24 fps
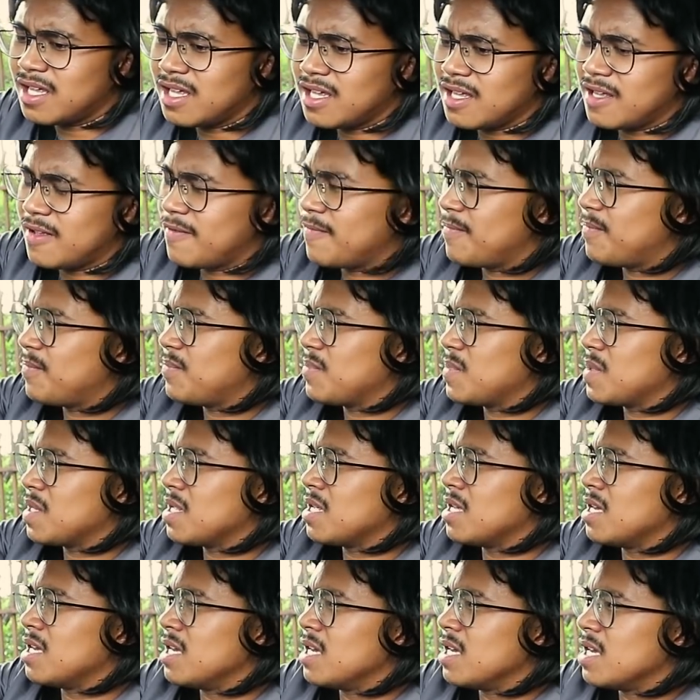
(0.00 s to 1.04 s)
Here I
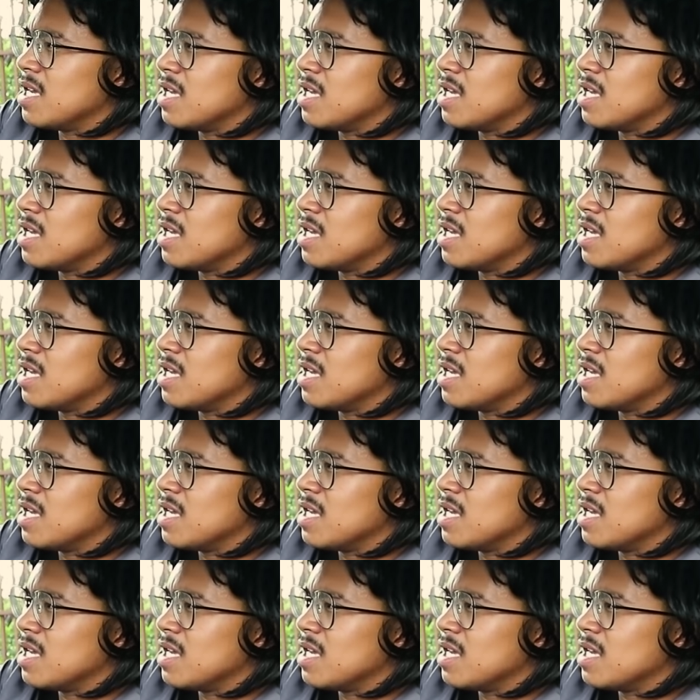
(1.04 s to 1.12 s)
am.